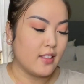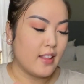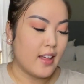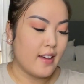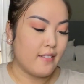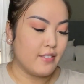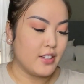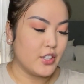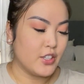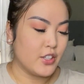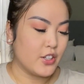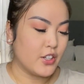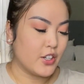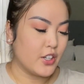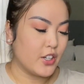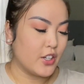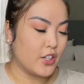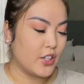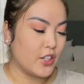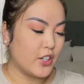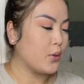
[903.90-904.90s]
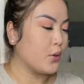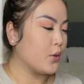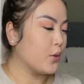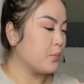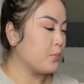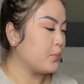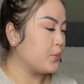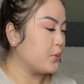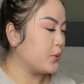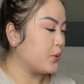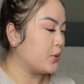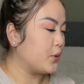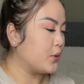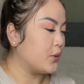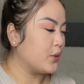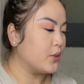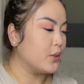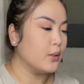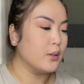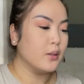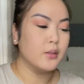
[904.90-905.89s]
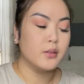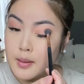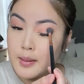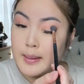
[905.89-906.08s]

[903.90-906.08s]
lavender, purple,